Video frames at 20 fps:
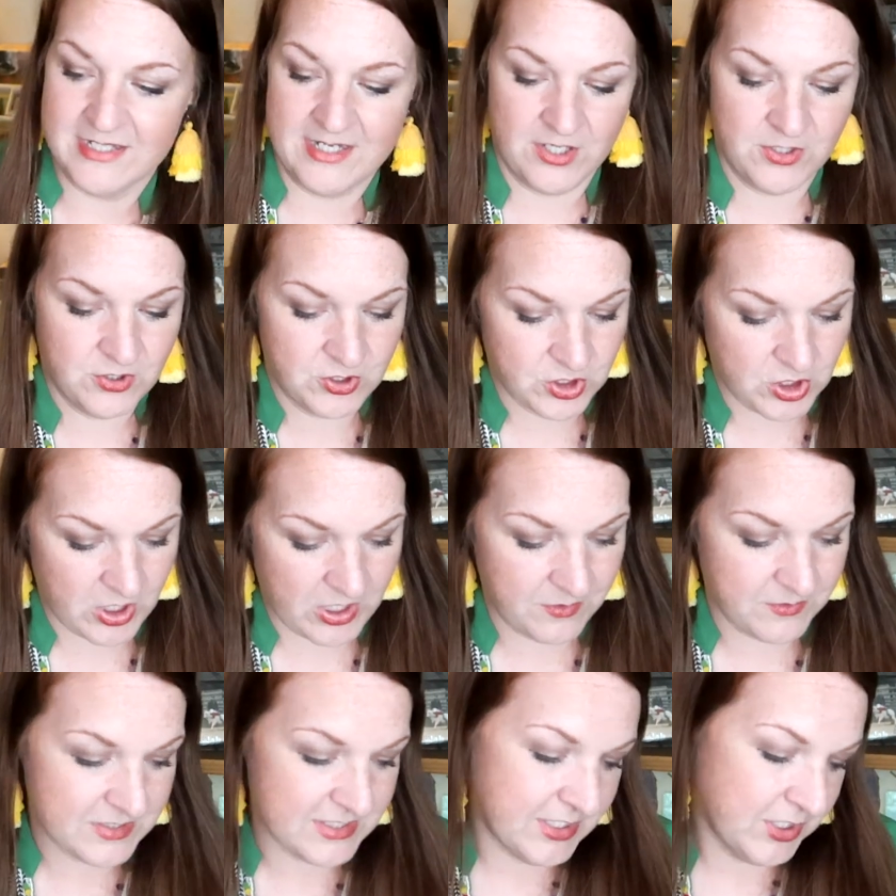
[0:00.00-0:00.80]
the other
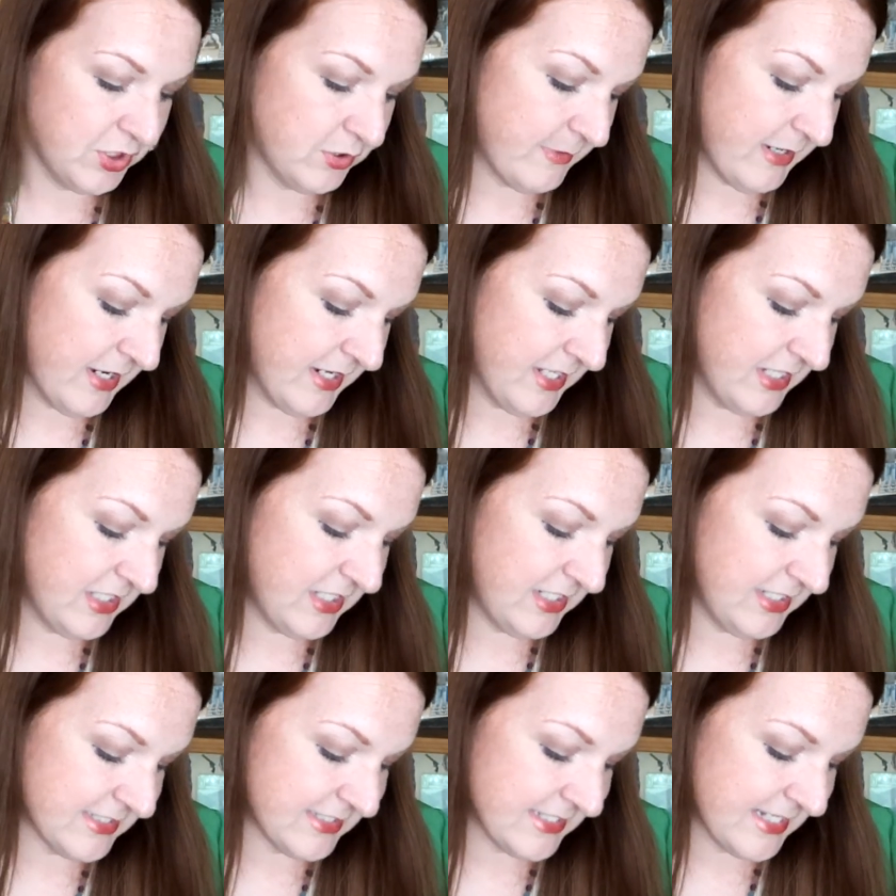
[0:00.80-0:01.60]
shirt I was telling you about, and
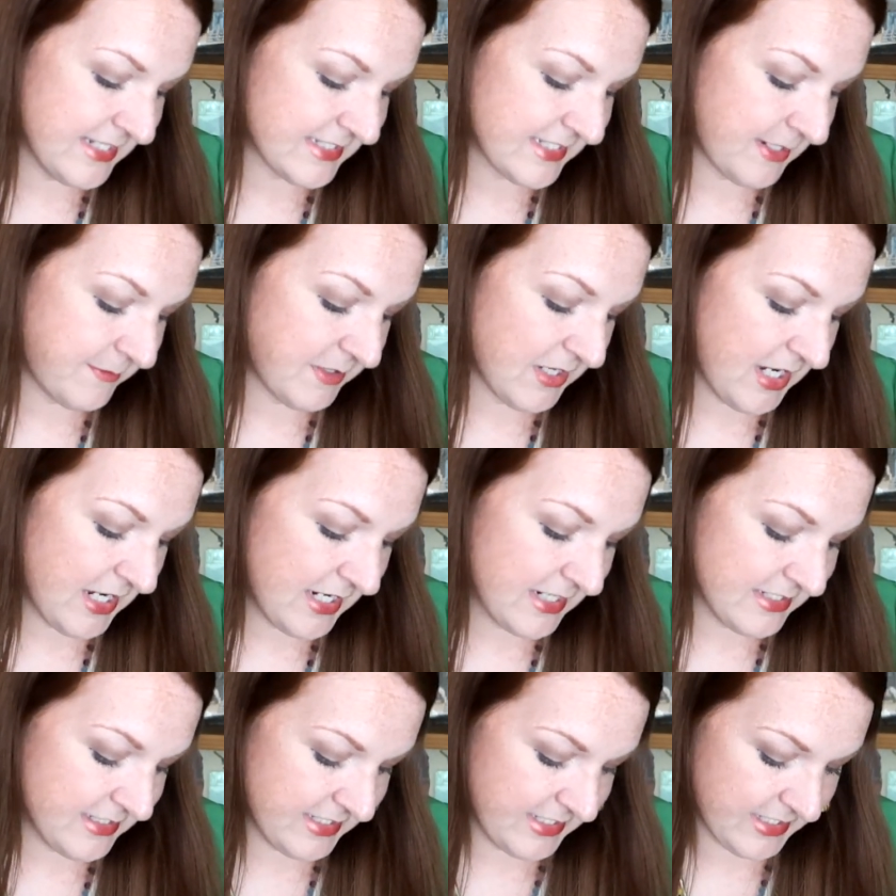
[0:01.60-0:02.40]
it is that same
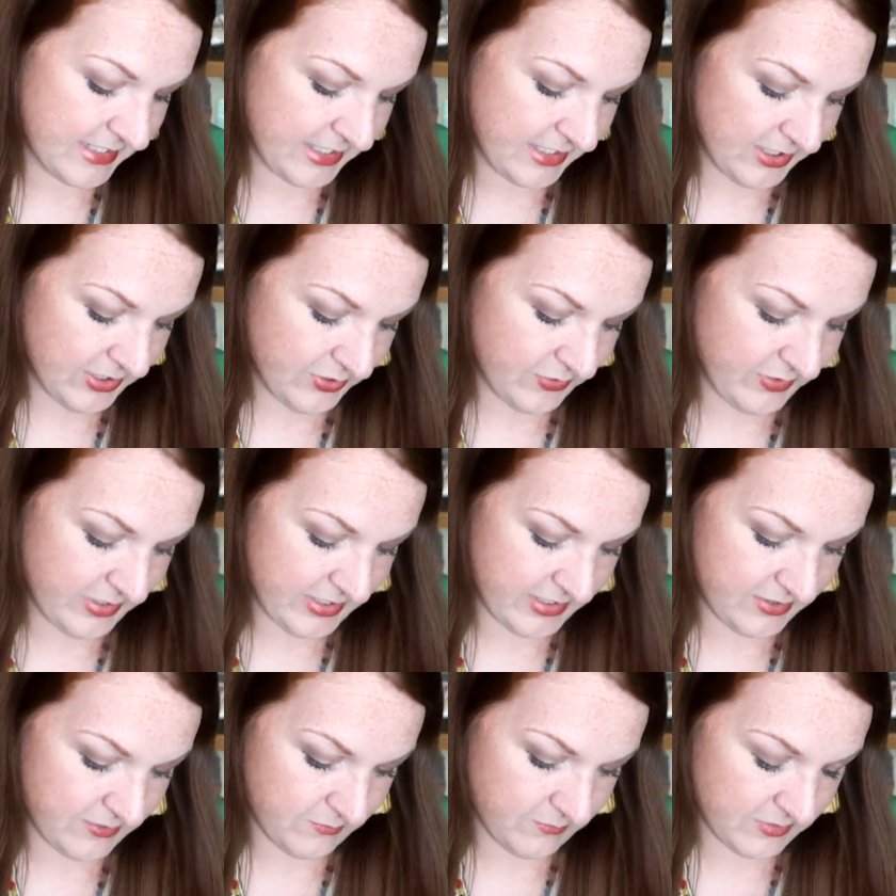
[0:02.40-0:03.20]
Cotton & Co.
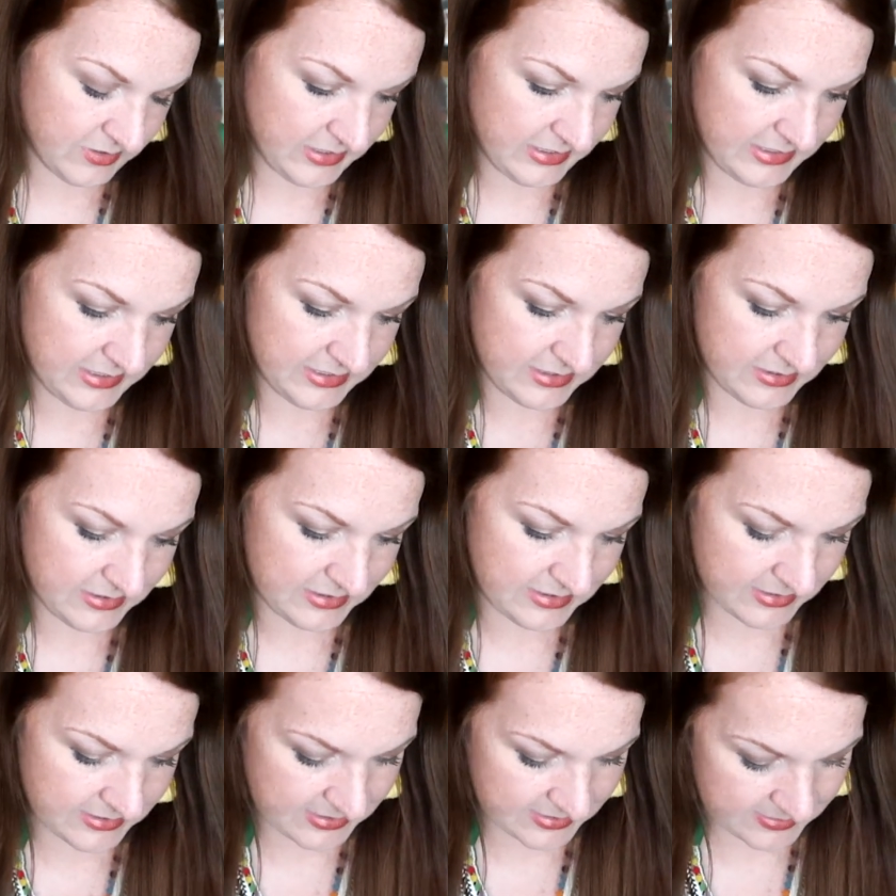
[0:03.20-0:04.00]
And it
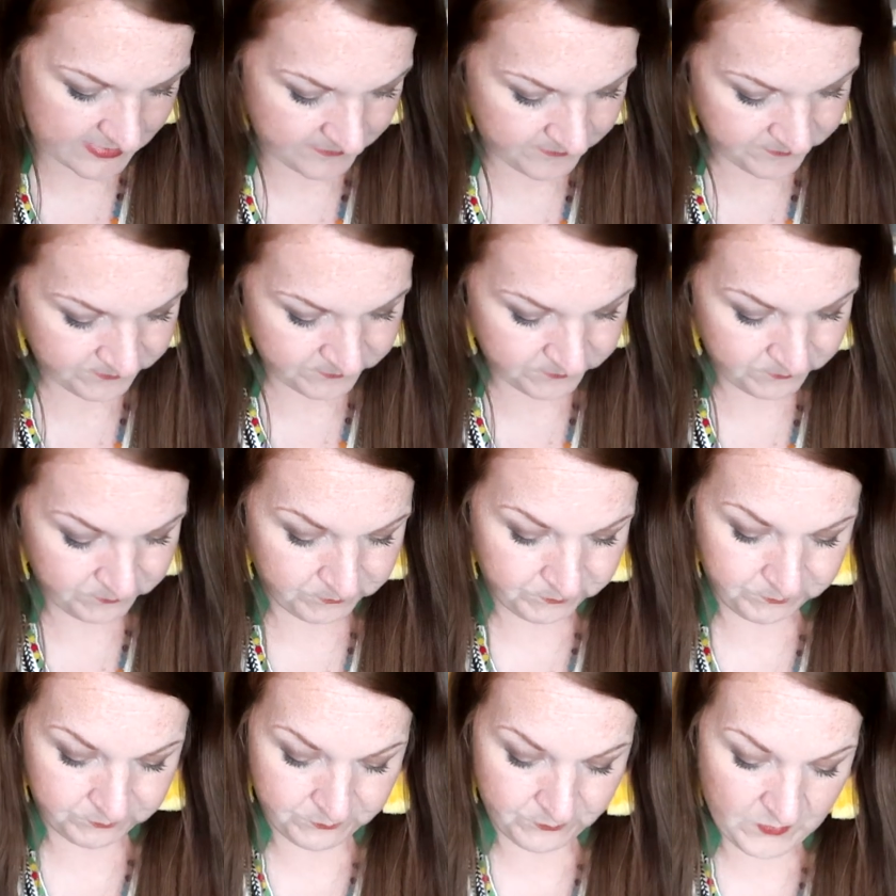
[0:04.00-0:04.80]
was
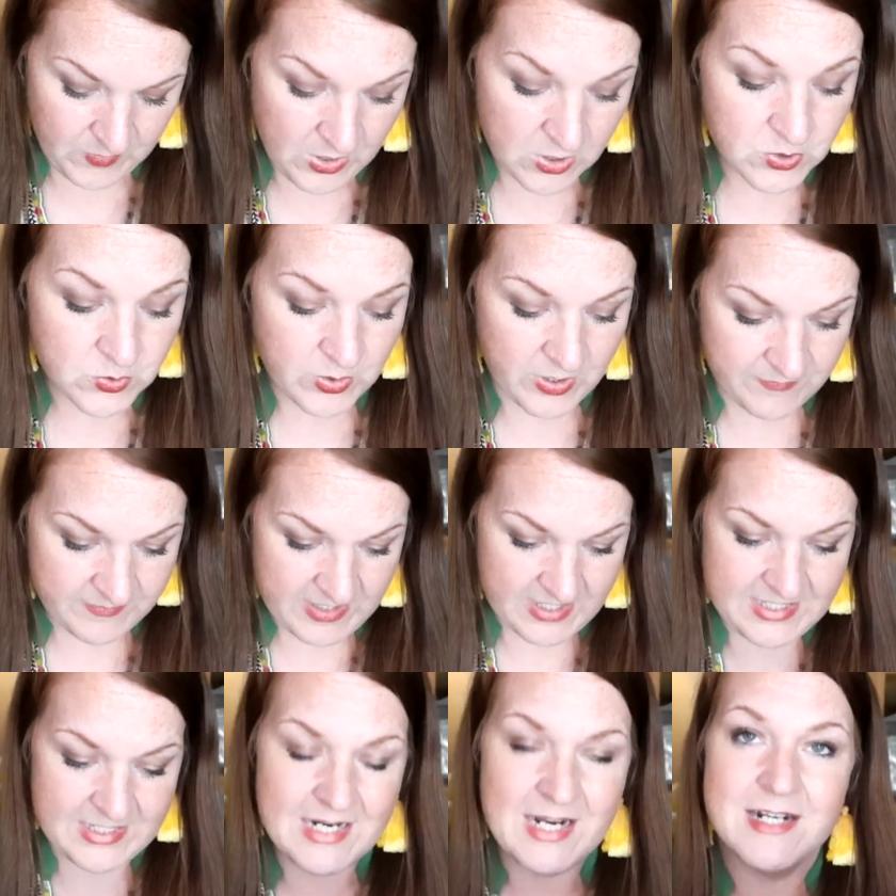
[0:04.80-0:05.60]

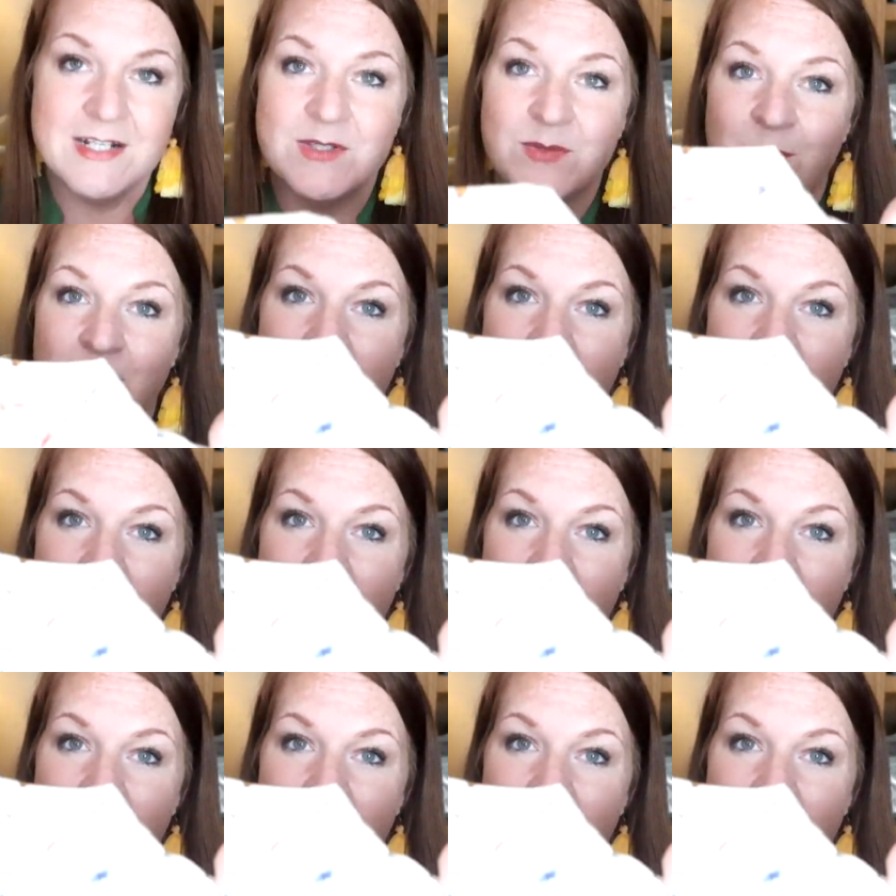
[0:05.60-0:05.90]
$12.99 as